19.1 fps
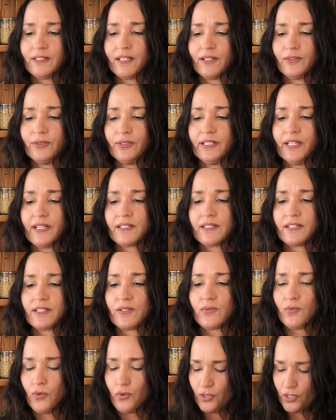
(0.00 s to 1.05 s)
Get all the
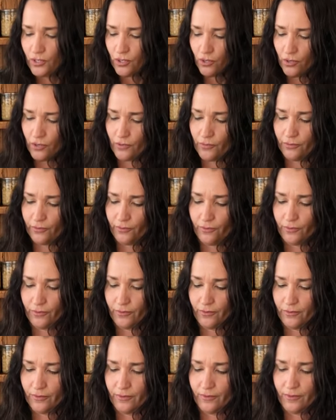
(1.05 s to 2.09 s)
excess water off,
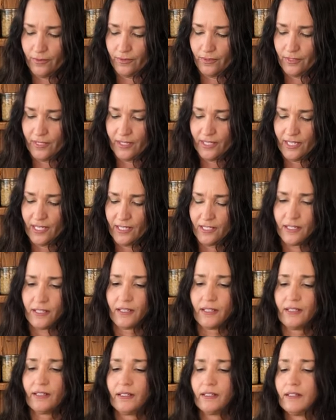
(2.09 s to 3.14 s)
center
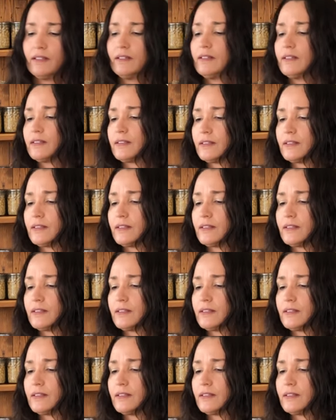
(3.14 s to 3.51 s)
the lid,